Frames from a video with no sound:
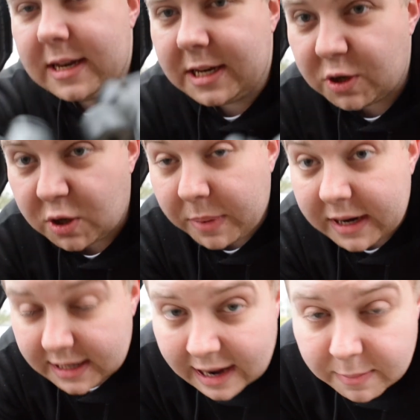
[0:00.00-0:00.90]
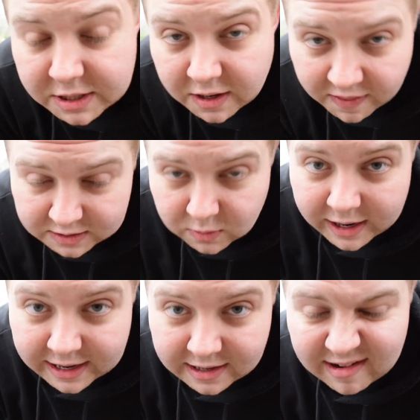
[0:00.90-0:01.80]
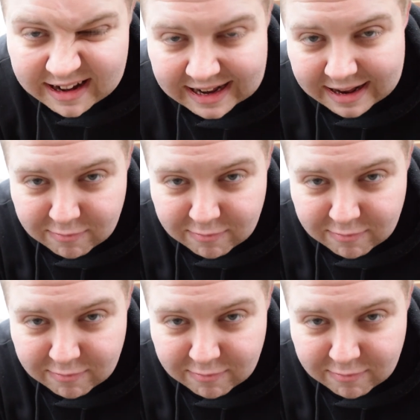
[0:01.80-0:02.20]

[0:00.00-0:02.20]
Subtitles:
it's just a bigger diameter, and that's why it